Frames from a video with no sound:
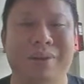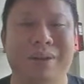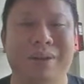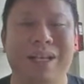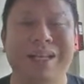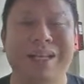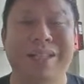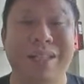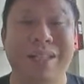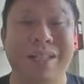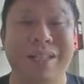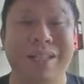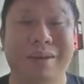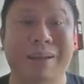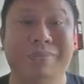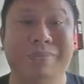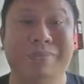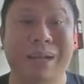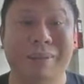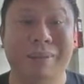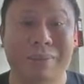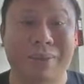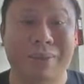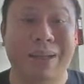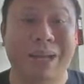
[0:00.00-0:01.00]
Let's take some
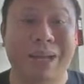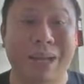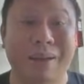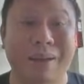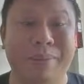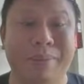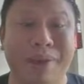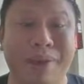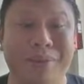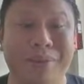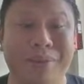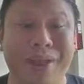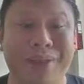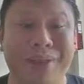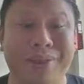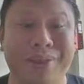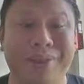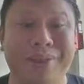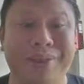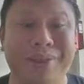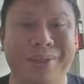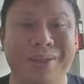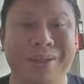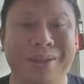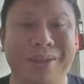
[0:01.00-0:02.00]
time to think about it.
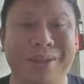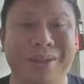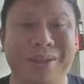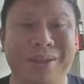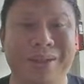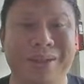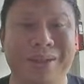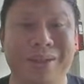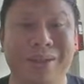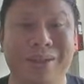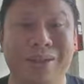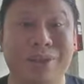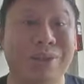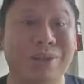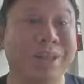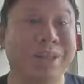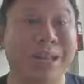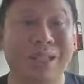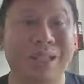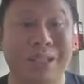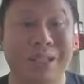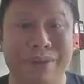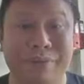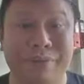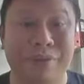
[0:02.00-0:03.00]
So
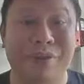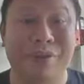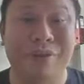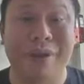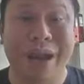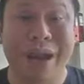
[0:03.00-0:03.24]
that's it for